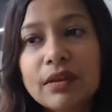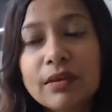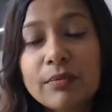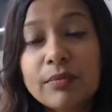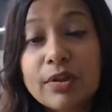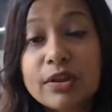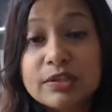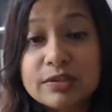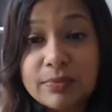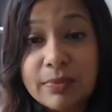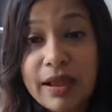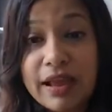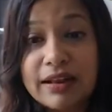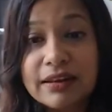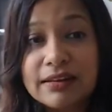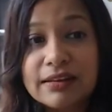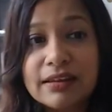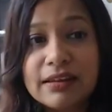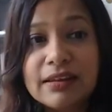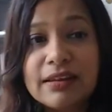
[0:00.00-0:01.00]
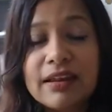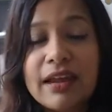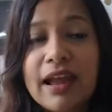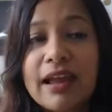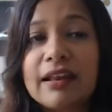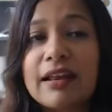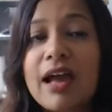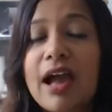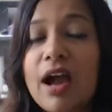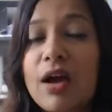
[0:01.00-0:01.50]
prosperity
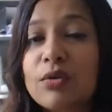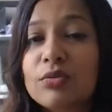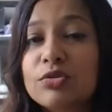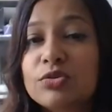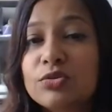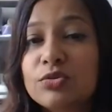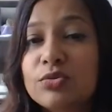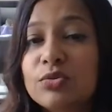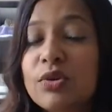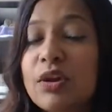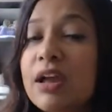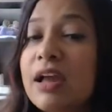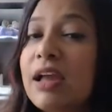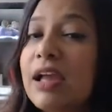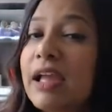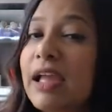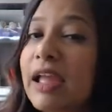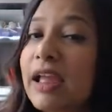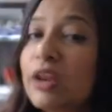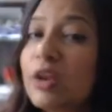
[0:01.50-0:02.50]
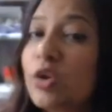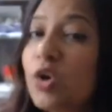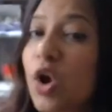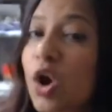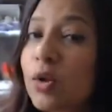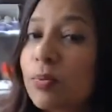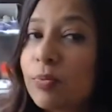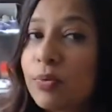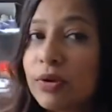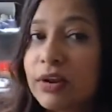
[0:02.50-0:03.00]
and how to
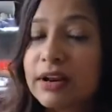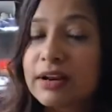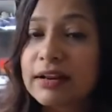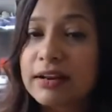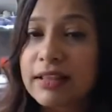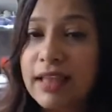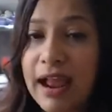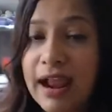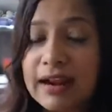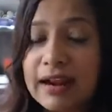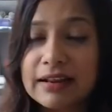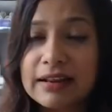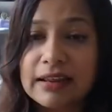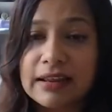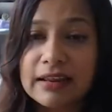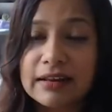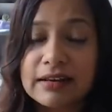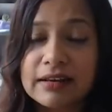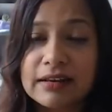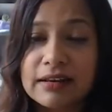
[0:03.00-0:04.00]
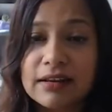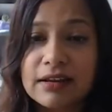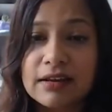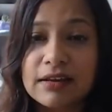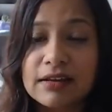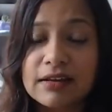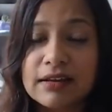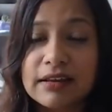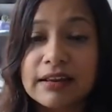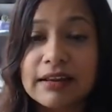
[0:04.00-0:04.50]
incorporate that
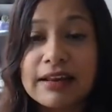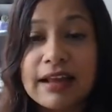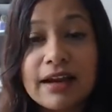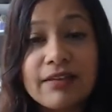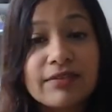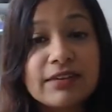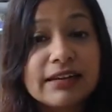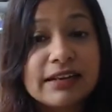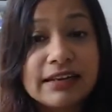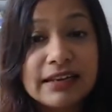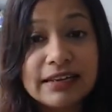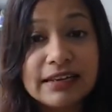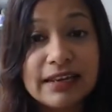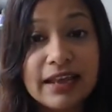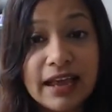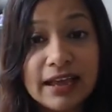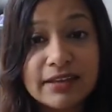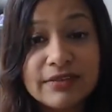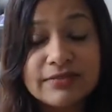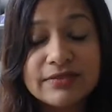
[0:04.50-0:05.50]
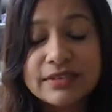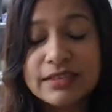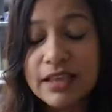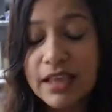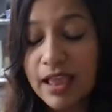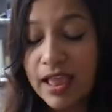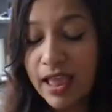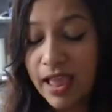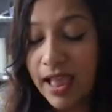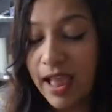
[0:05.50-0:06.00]
in our daily lives.
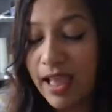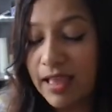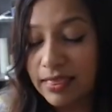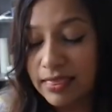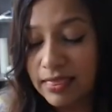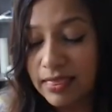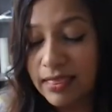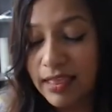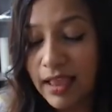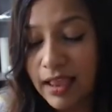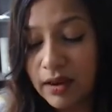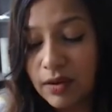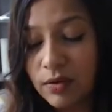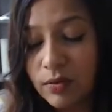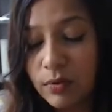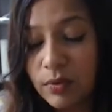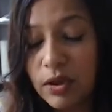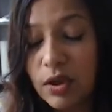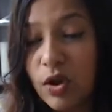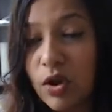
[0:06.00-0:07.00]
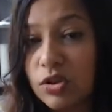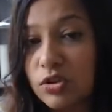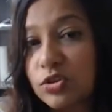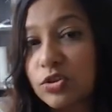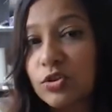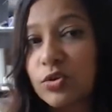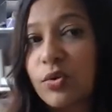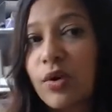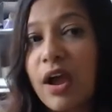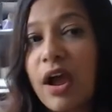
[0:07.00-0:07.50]
And then we
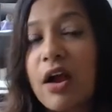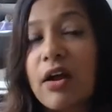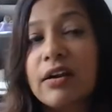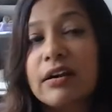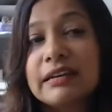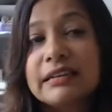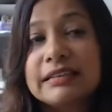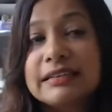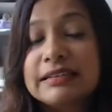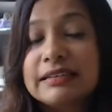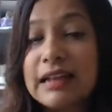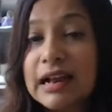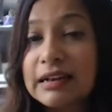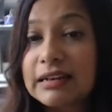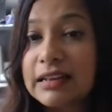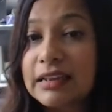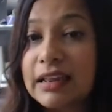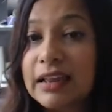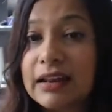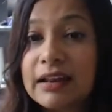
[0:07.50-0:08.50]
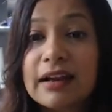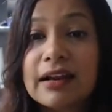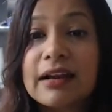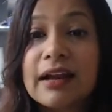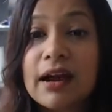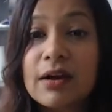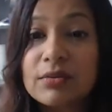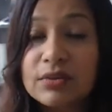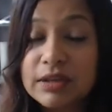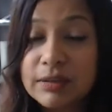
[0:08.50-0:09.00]
also are starting an
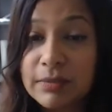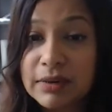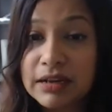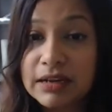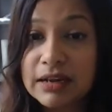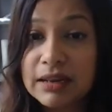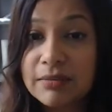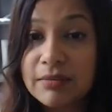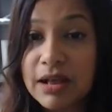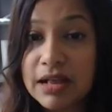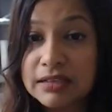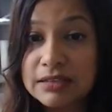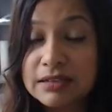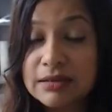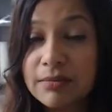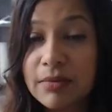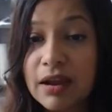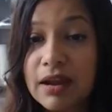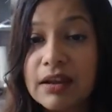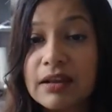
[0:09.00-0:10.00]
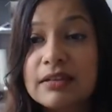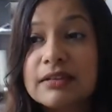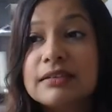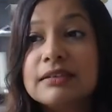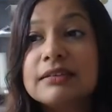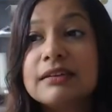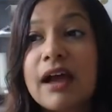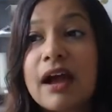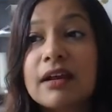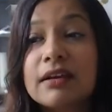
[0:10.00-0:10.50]
accountability mastermind
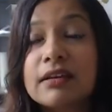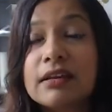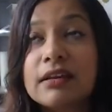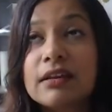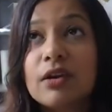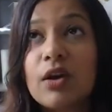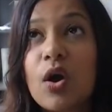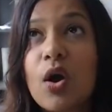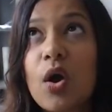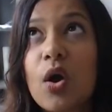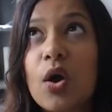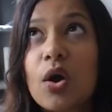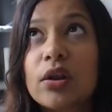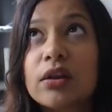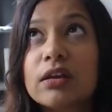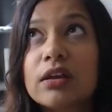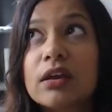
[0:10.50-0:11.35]
starting on